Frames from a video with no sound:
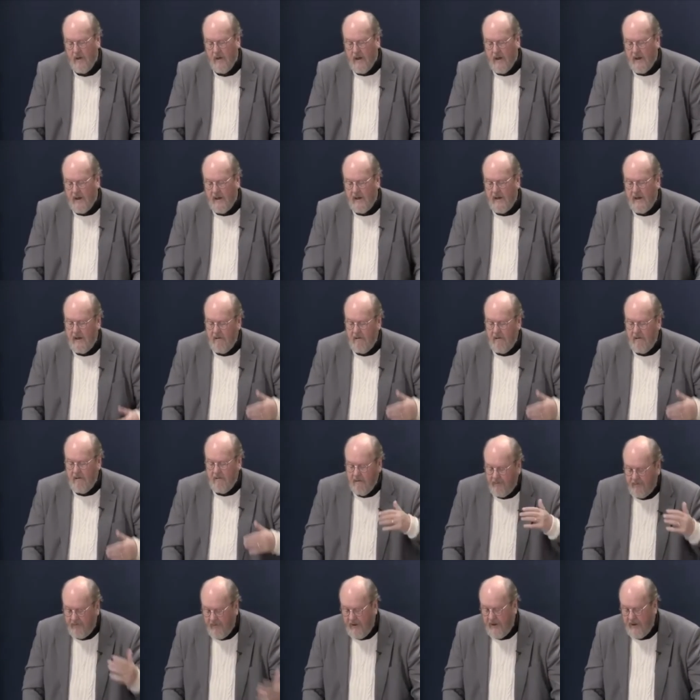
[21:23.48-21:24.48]
And here
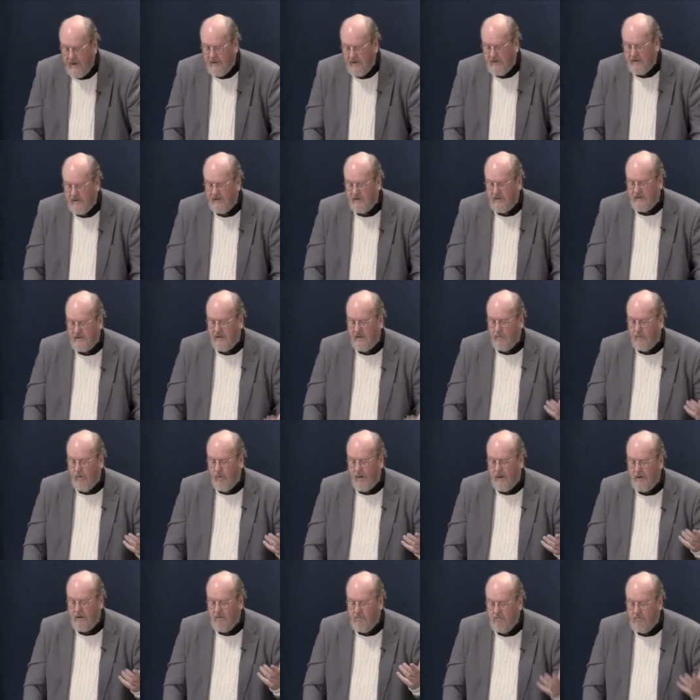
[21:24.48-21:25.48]
in Ephesians,
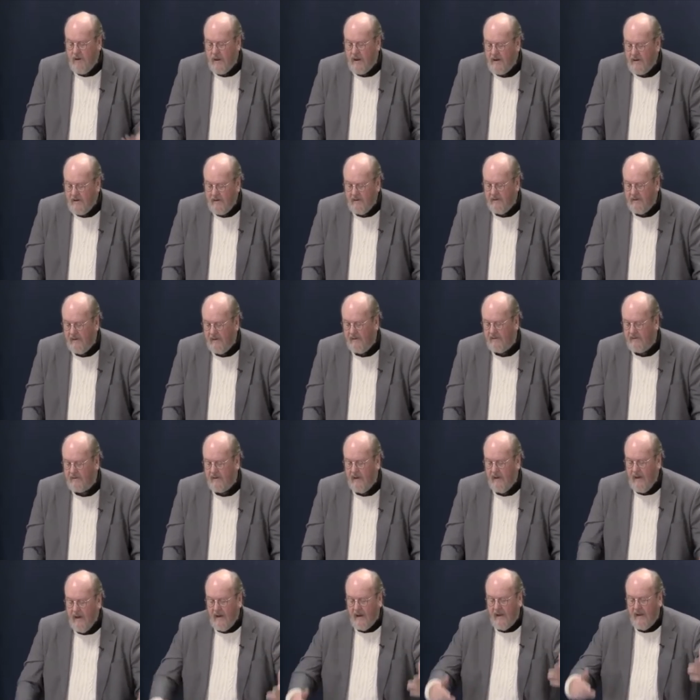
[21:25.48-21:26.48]
we can render this
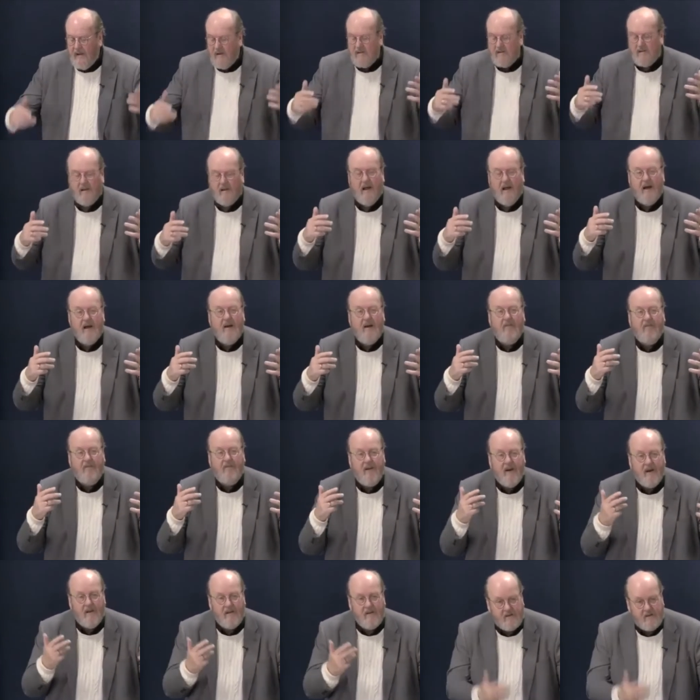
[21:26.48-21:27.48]
let's lay a
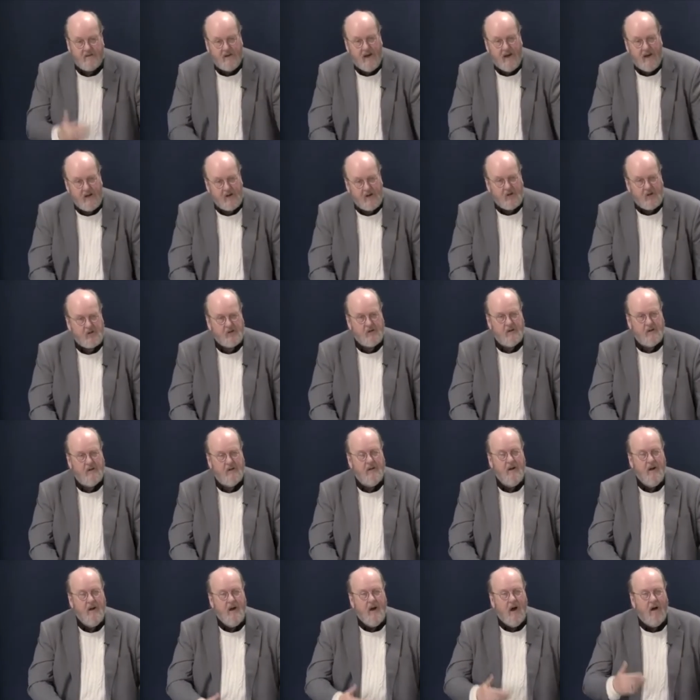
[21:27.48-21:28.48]
foundation
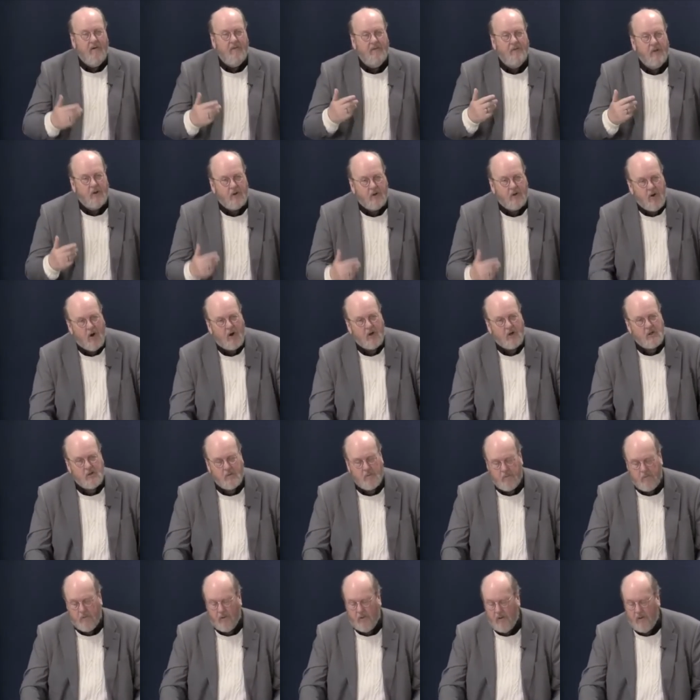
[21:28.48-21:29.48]
of the
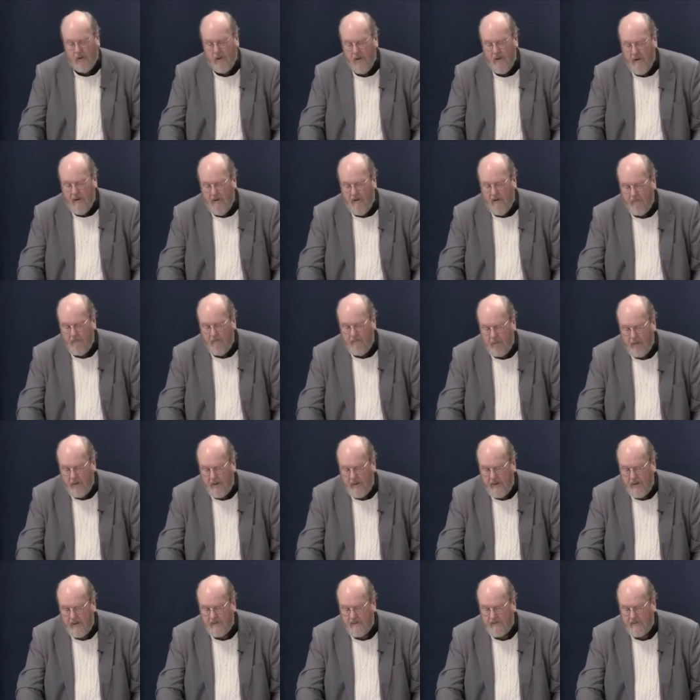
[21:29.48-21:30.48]
gospel of
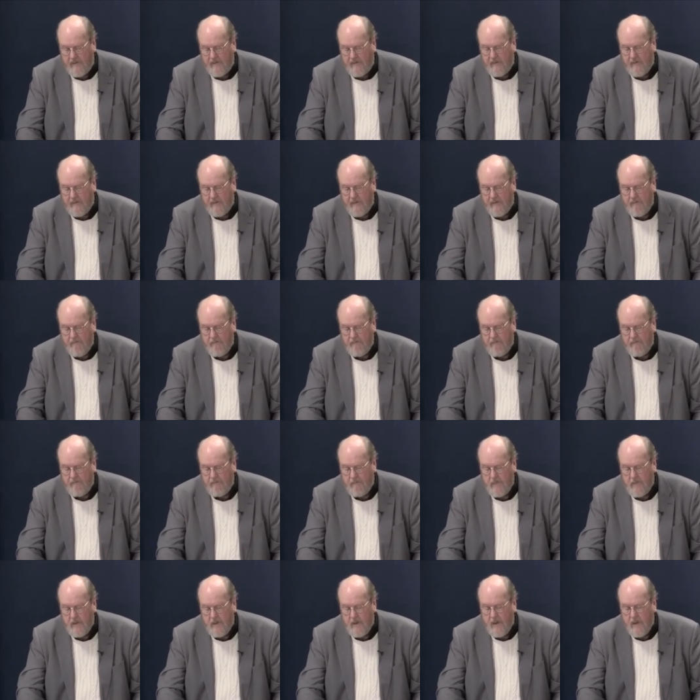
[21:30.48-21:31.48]
peace.
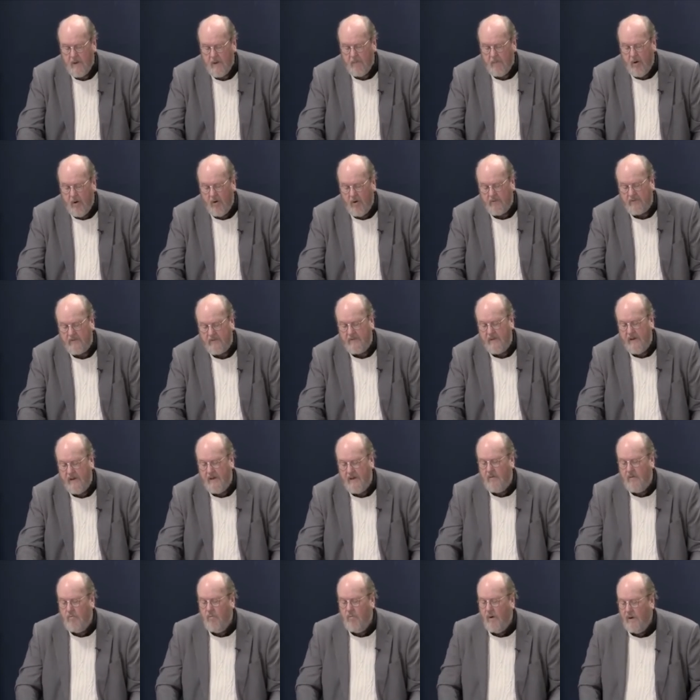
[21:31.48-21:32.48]
Paul said
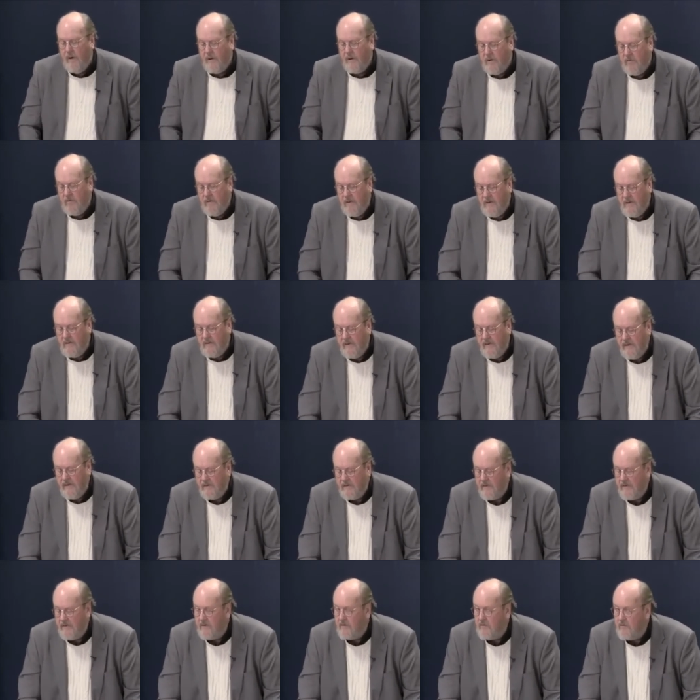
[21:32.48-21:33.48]
in 1
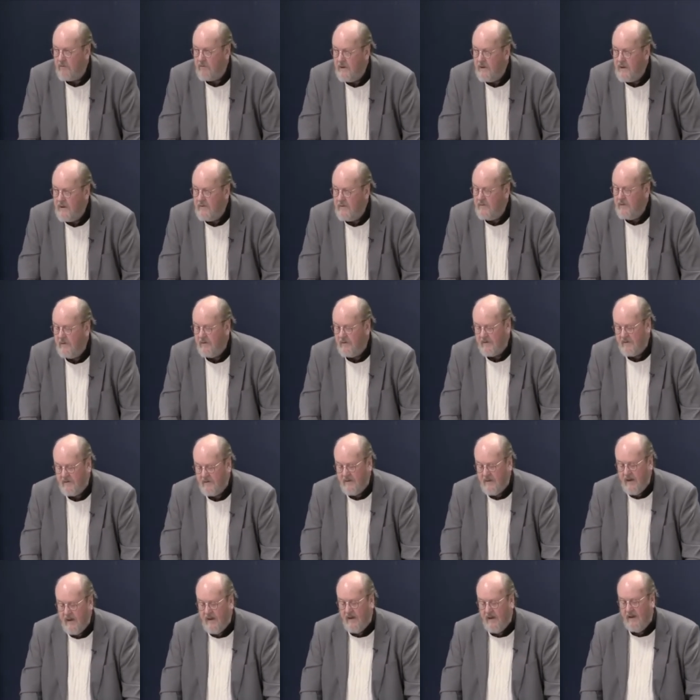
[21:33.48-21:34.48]
Corinthians 3, verse
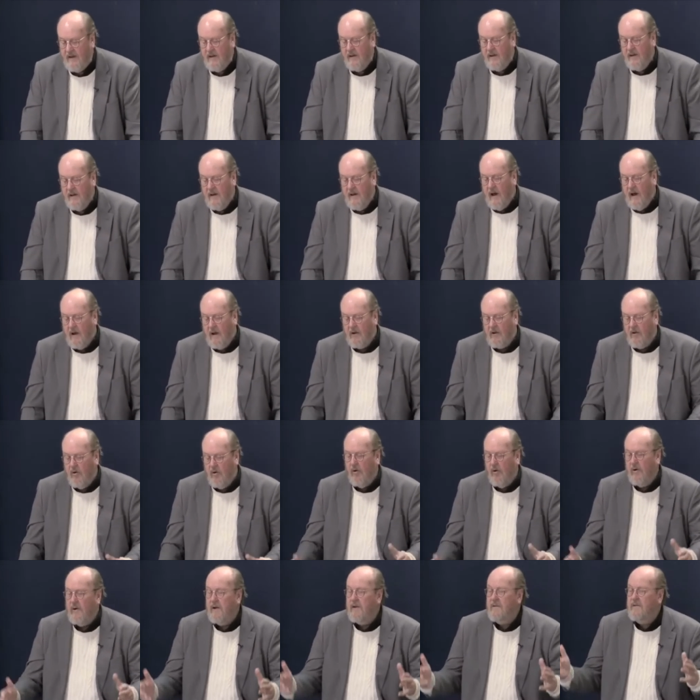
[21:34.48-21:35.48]
10,
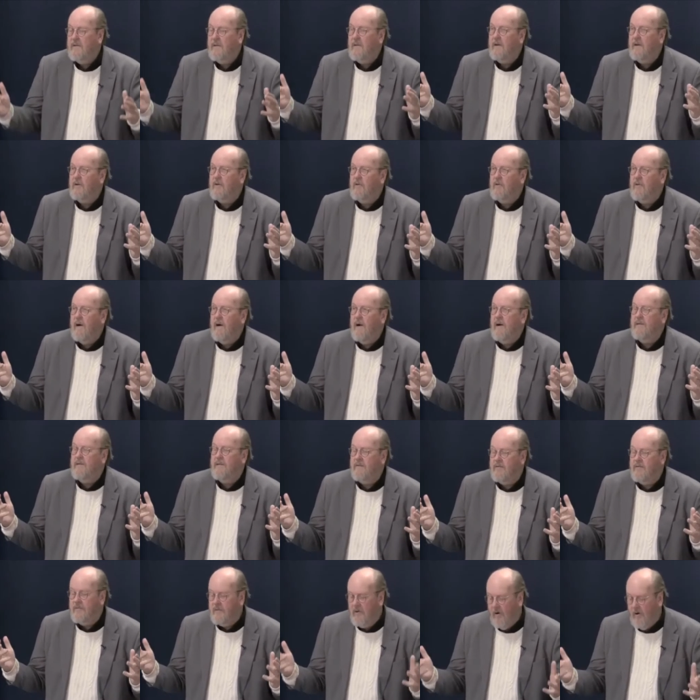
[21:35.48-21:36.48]
according to the grace
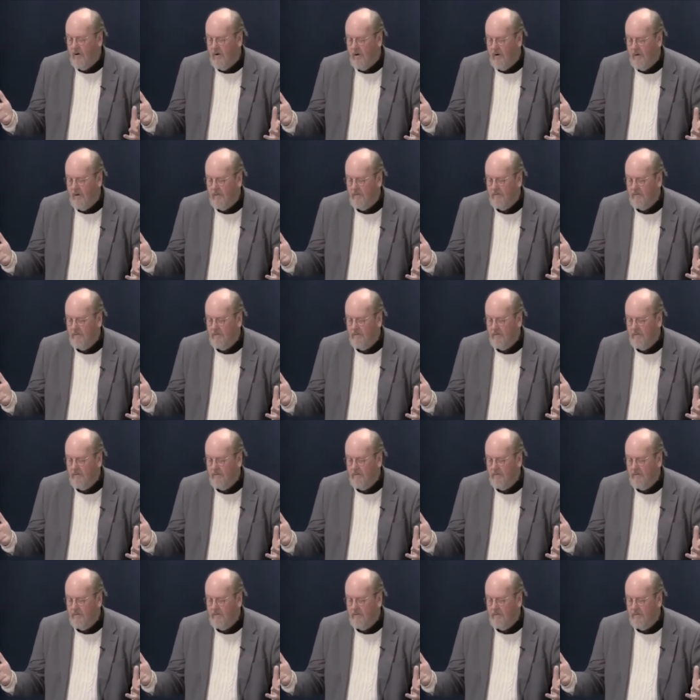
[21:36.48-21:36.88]
of God,